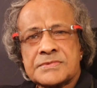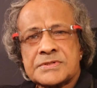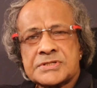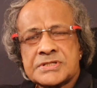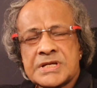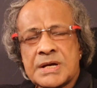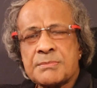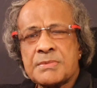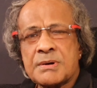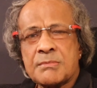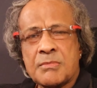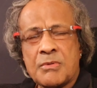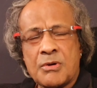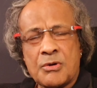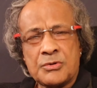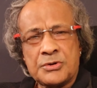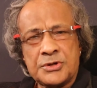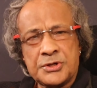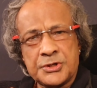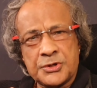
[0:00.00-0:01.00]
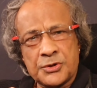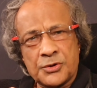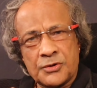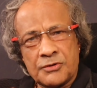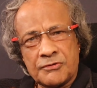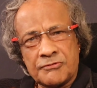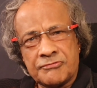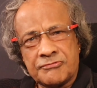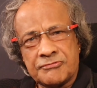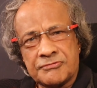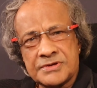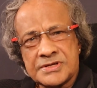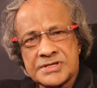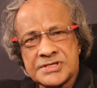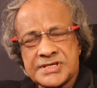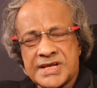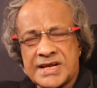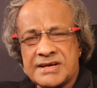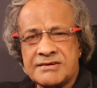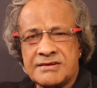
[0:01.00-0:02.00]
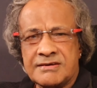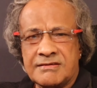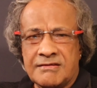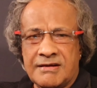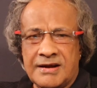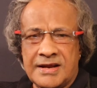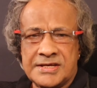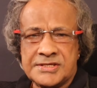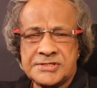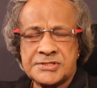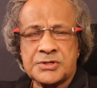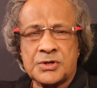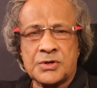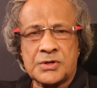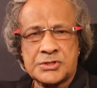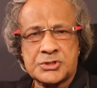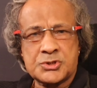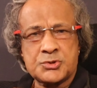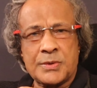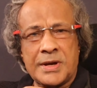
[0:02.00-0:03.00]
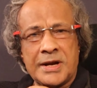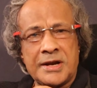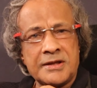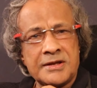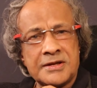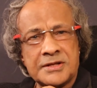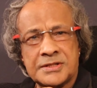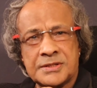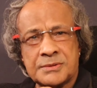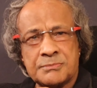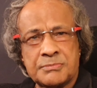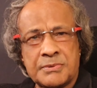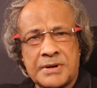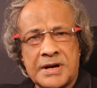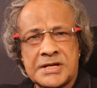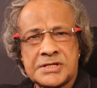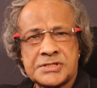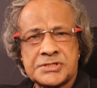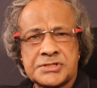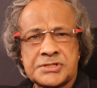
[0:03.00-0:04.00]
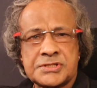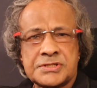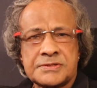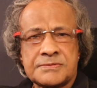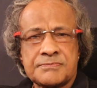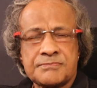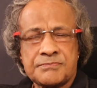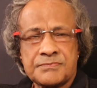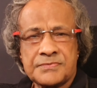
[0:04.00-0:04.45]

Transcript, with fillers: some amount of tenderness or swelling in the breast,